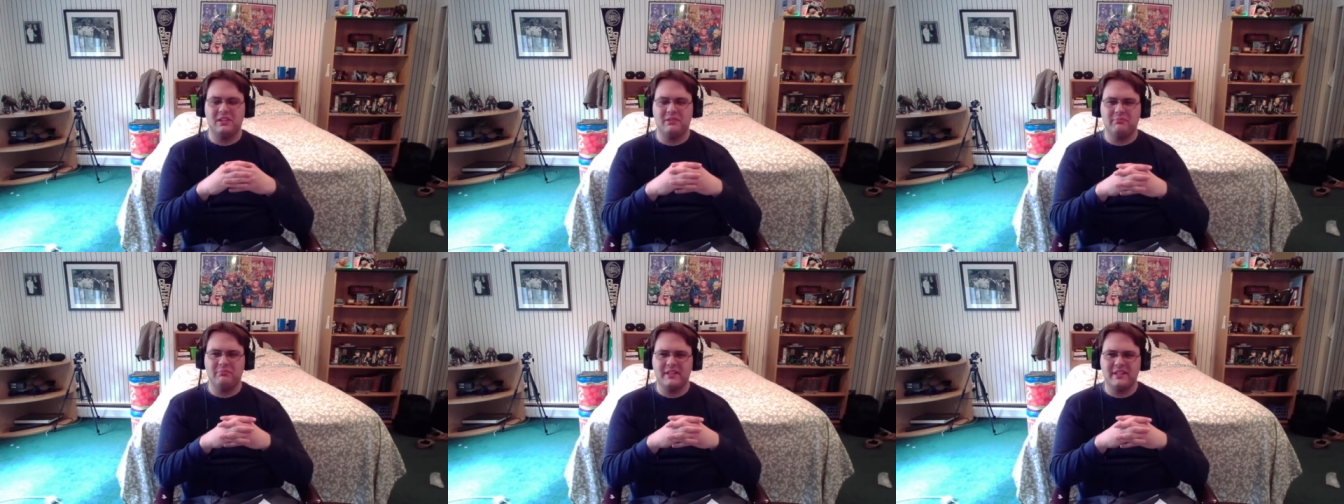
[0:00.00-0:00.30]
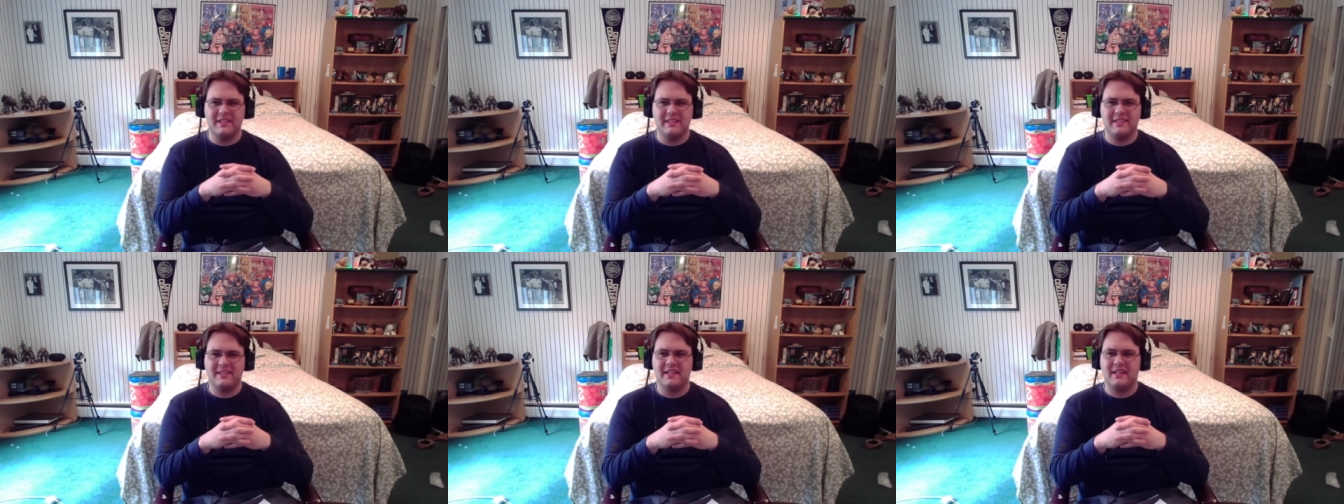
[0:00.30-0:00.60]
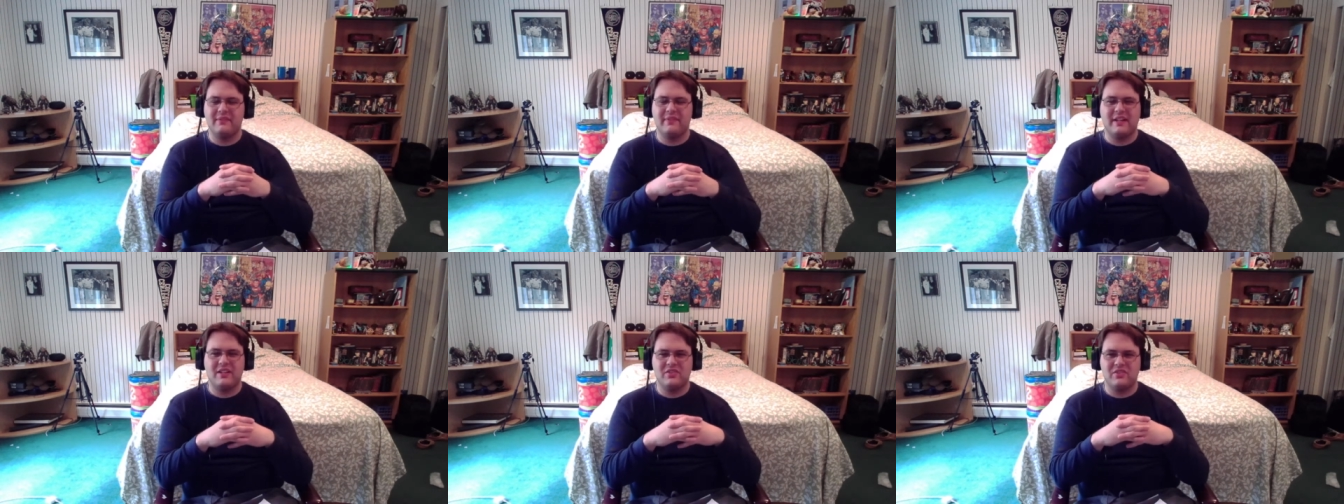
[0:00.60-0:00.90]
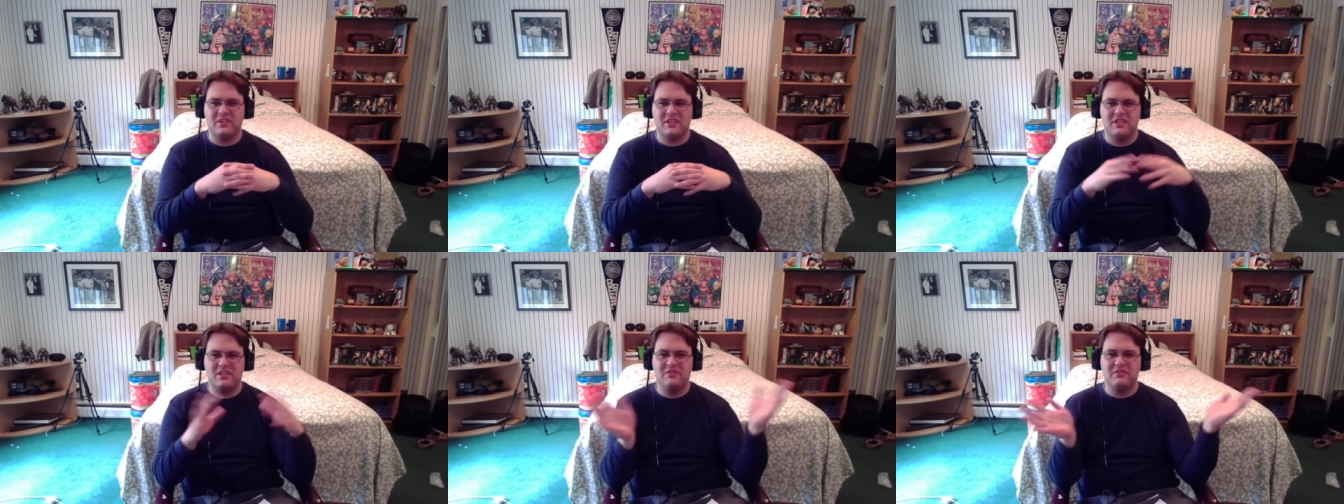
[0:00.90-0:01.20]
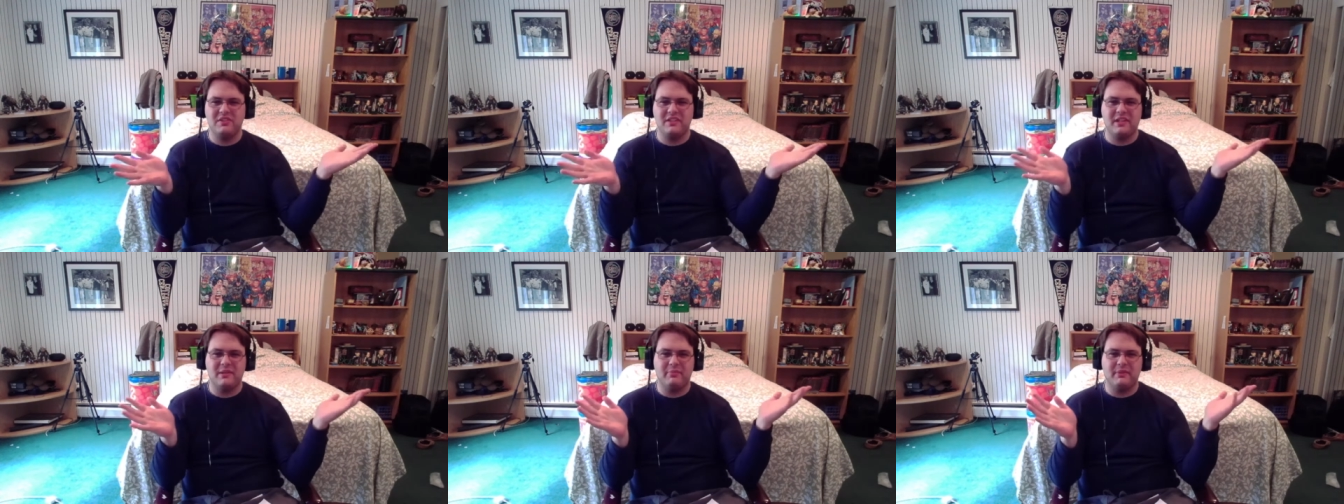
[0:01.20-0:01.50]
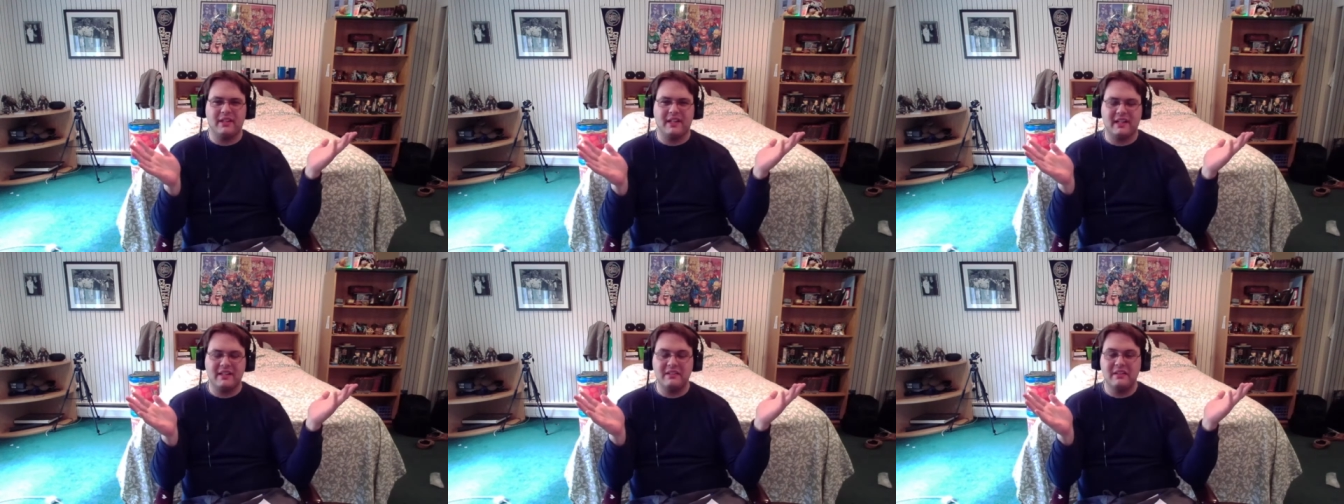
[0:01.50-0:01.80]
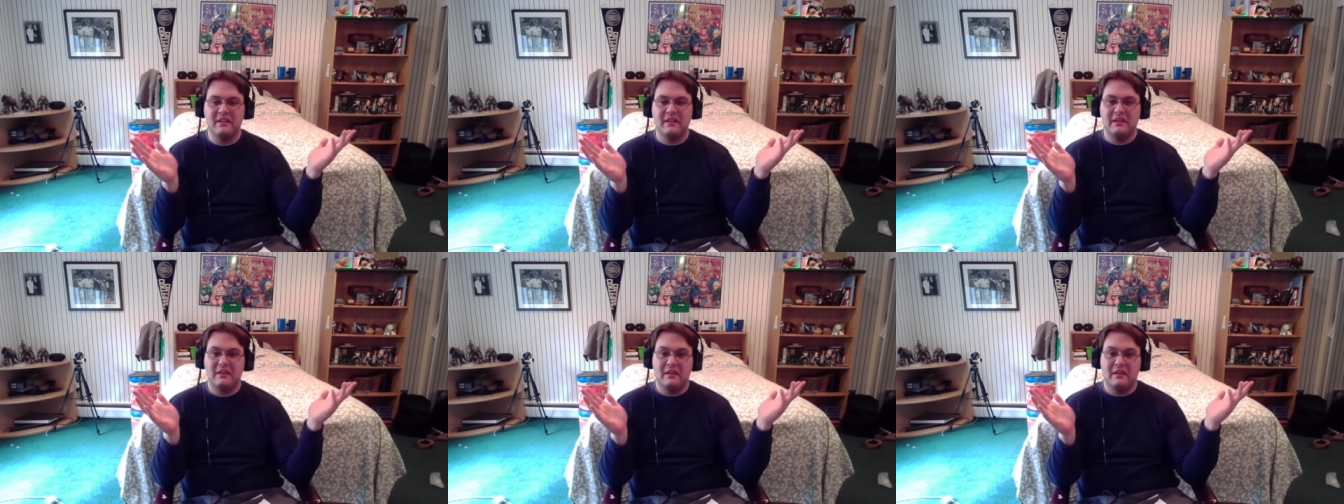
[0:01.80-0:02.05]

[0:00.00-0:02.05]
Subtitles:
but instead of actually using the plot,